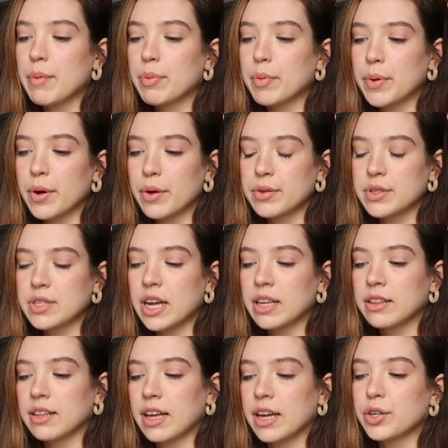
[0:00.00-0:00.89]
I proposed
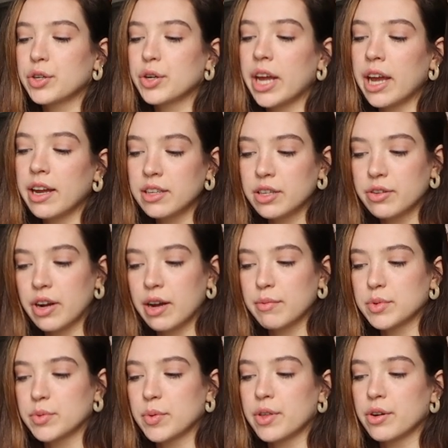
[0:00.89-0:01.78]
and led
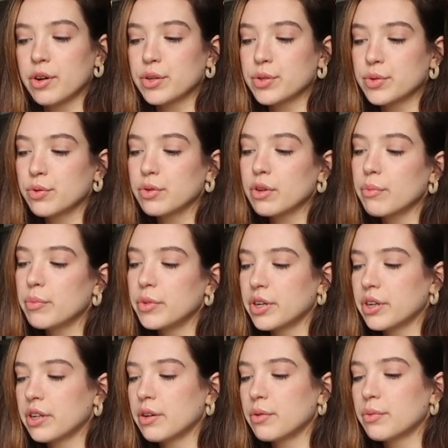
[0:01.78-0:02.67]
candygrams within our school
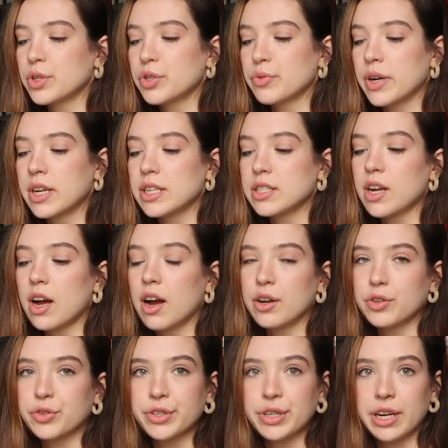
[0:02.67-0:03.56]
community, which raised
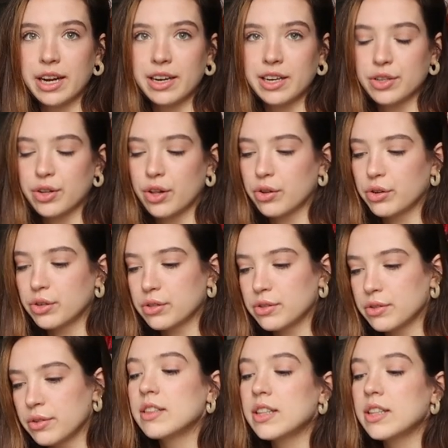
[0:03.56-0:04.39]
$180.